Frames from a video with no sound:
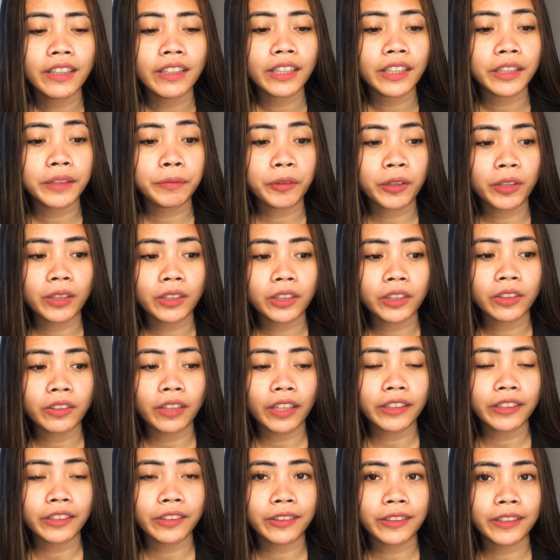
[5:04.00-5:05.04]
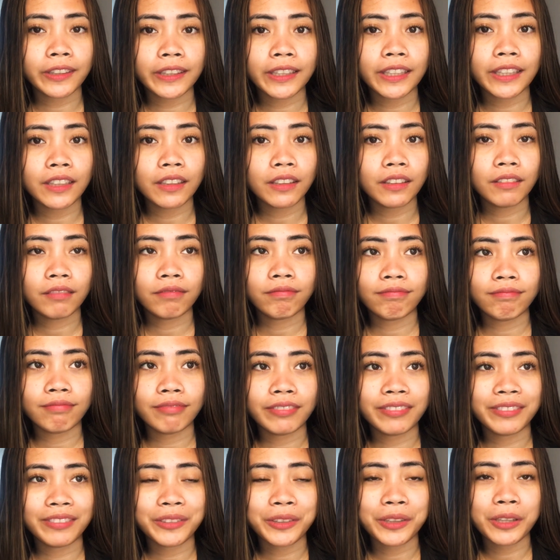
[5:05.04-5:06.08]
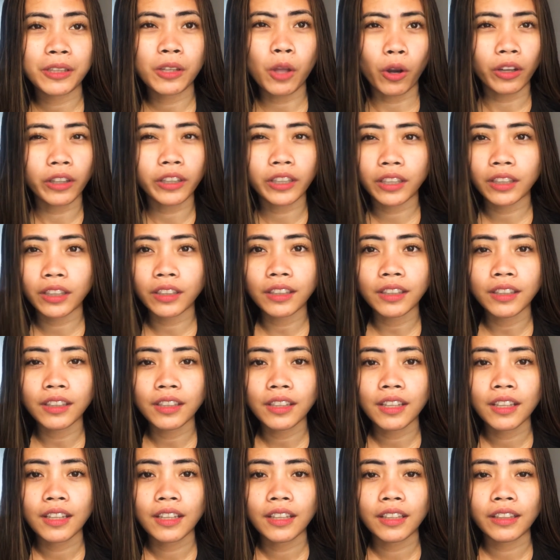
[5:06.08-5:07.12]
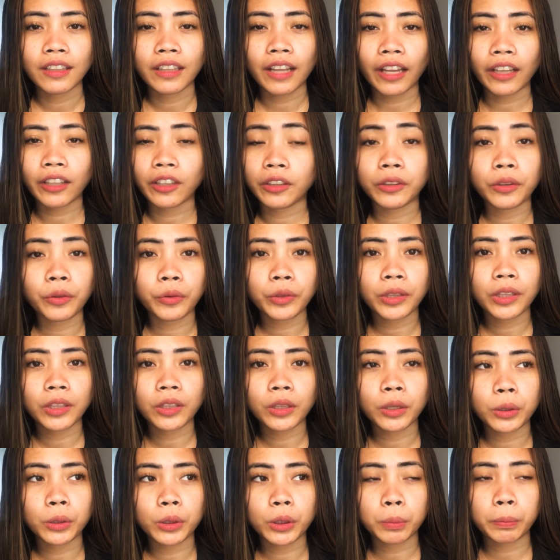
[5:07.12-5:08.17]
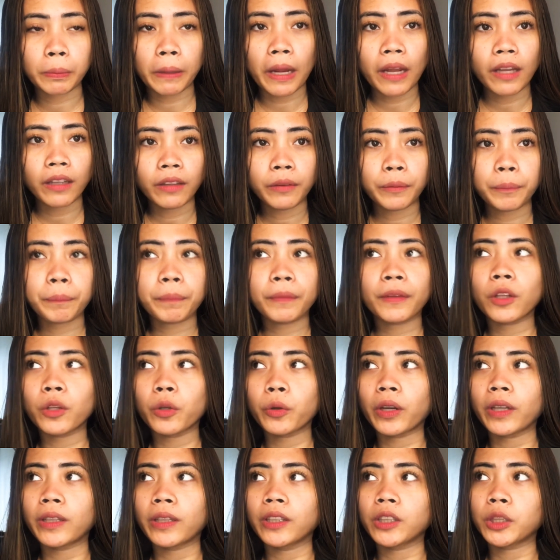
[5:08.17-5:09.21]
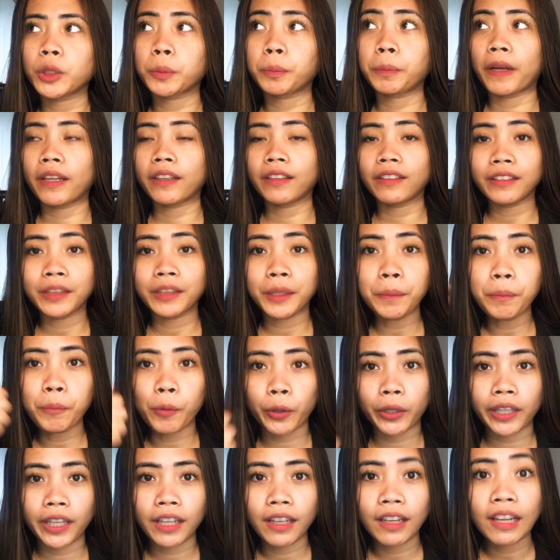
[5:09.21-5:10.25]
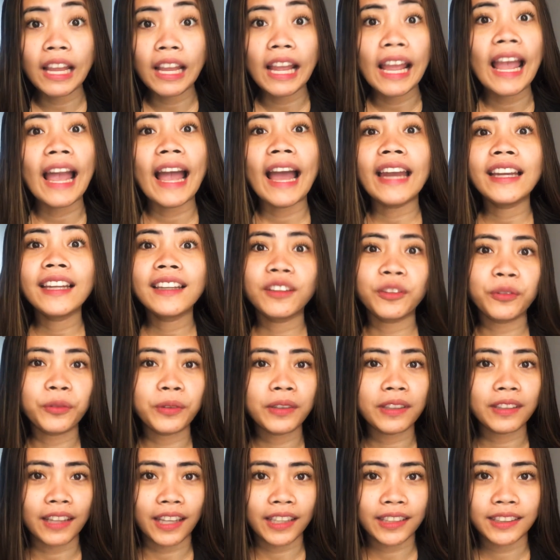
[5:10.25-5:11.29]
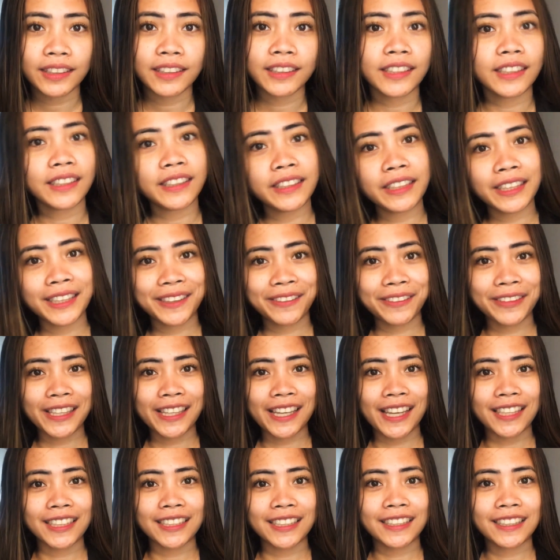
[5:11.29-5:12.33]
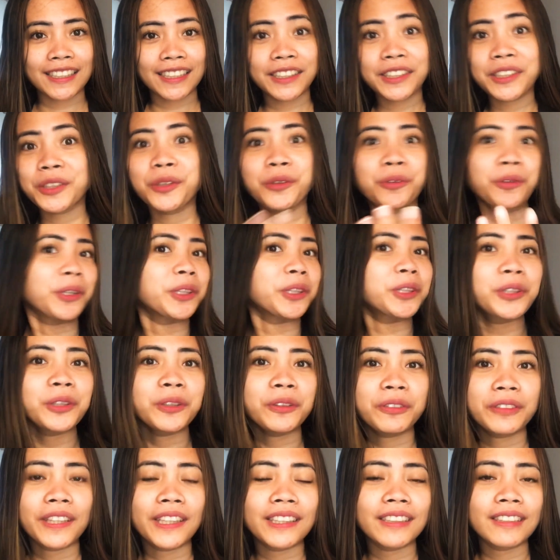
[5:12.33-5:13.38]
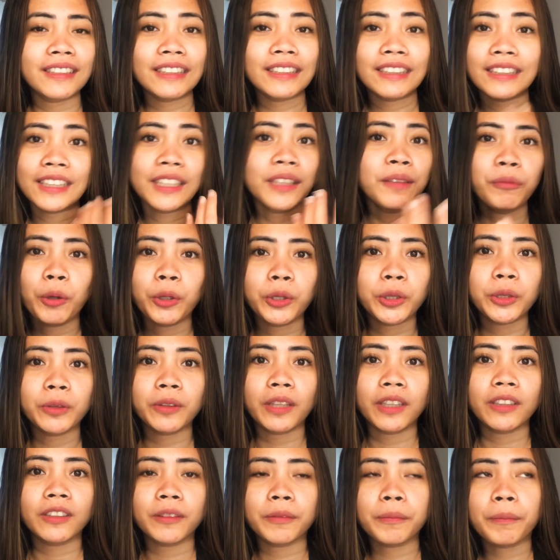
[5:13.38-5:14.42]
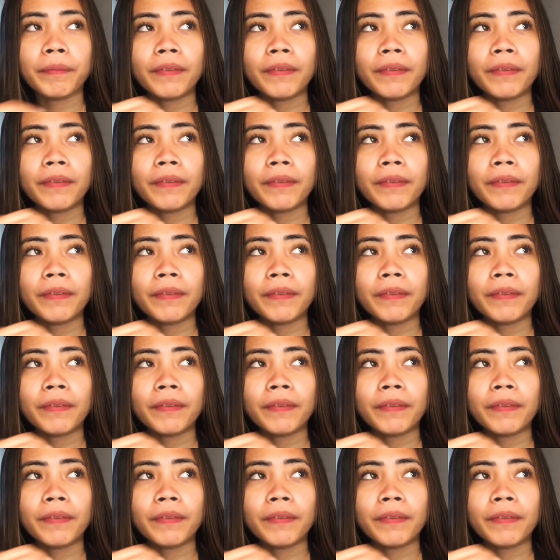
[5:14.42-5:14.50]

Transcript: It moisturizes the skin longer. Like, you don't need to spray it. You can just spray it in the morning. And it will last until the evening, guys. Until you wash your face. It's still moisturized.